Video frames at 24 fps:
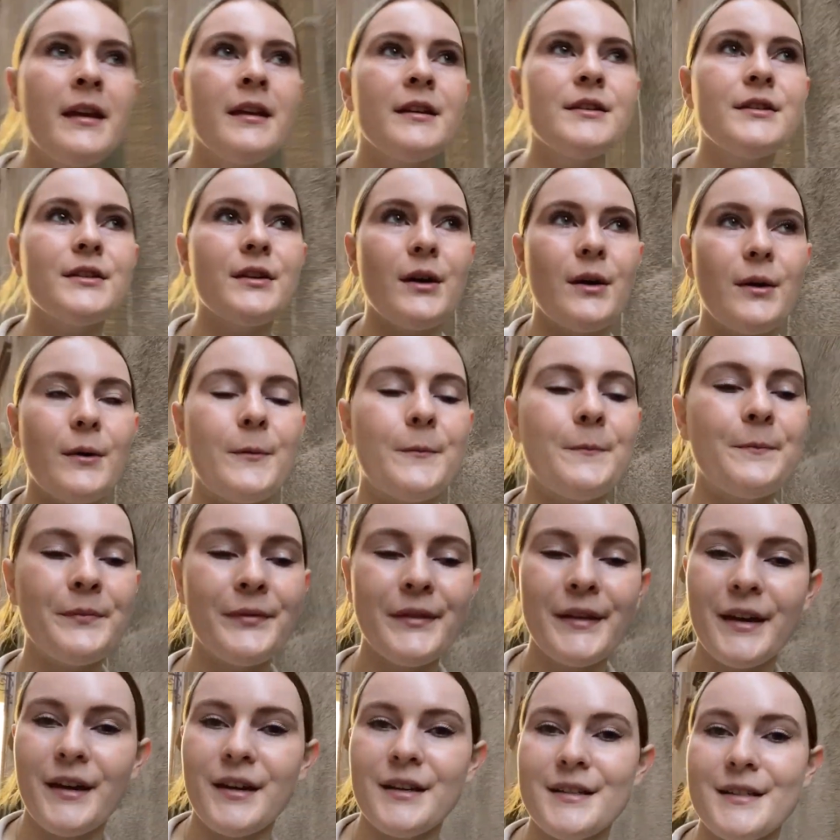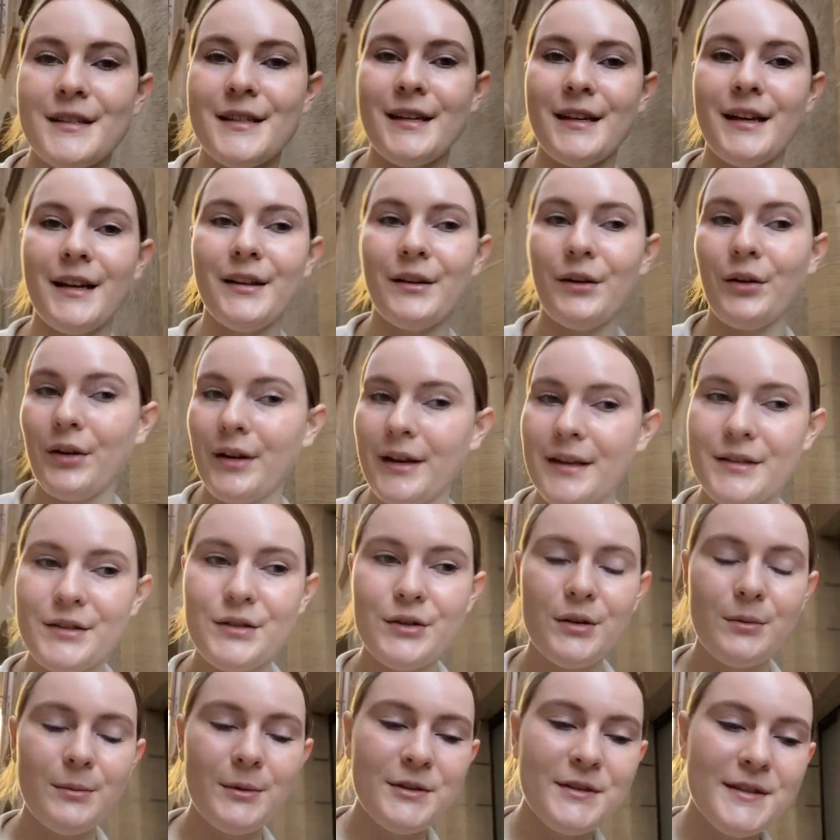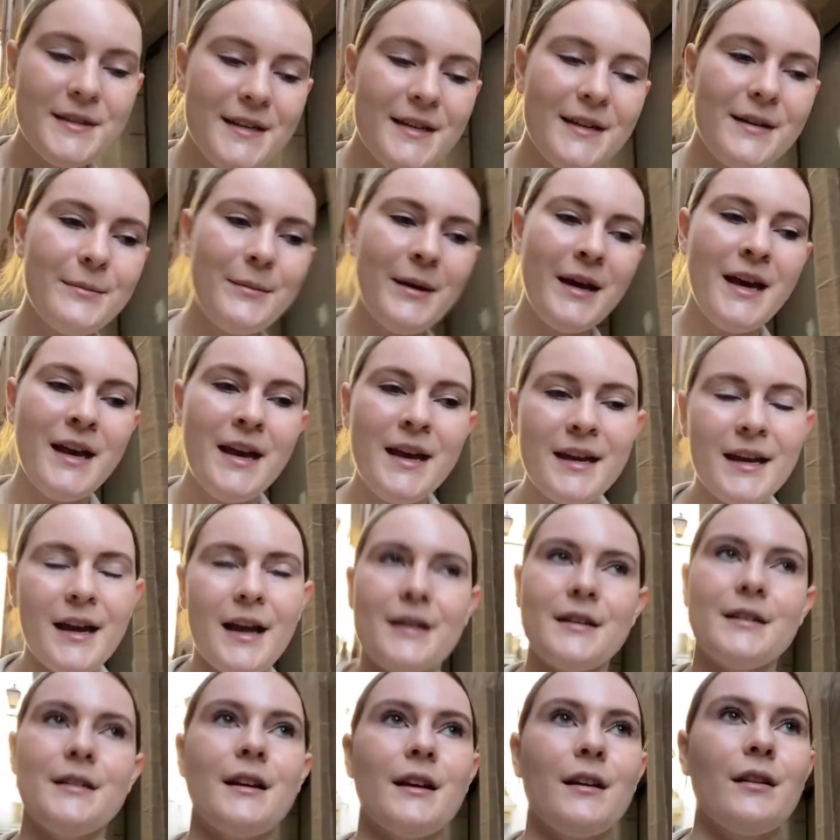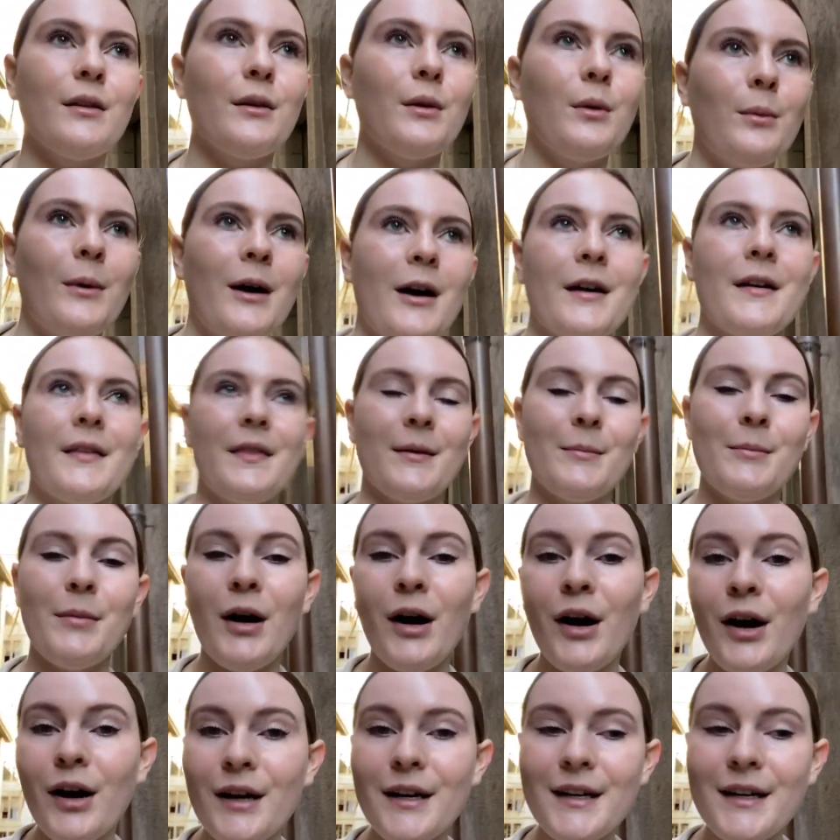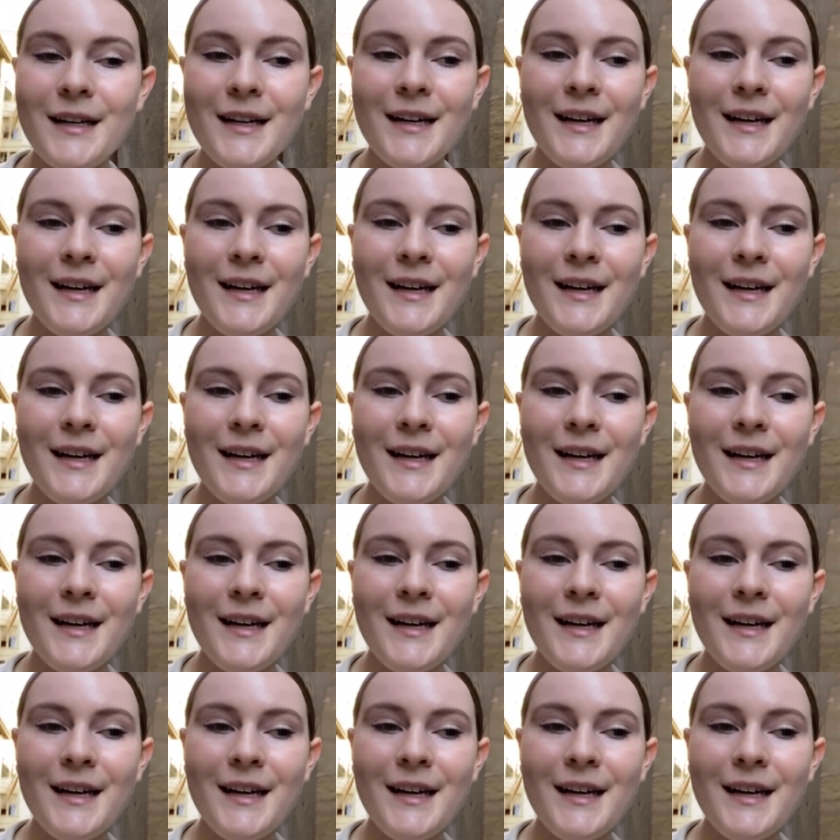So got to see a little history museum, got to take a little walk in the park,